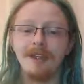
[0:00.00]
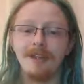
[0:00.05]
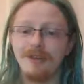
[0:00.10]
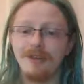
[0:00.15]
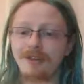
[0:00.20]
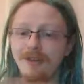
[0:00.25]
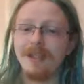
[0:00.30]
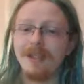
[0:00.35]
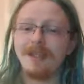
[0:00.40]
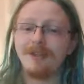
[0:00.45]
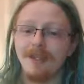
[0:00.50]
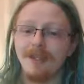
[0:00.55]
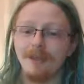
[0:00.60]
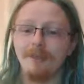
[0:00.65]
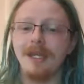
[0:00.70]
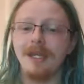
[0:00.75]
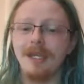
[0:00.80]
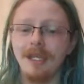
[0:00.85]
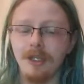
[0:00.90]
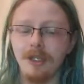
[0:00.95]
you're effectively
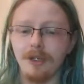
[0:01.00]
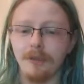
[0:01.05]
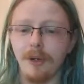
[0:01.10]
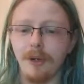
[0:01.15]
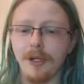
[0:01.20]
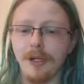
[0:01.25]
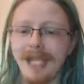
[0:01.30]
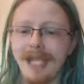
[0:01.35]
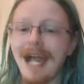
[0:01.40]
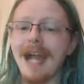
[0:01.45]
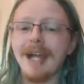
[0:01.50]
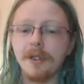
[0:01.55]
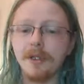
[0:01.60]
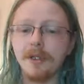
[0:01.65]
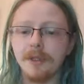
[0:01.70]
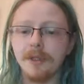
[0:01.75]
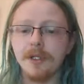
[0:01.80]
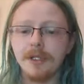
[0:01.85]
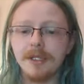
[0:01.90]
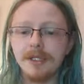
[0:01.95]
making your body
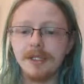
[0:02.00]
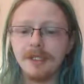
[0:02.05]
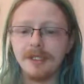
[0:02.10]
hackable.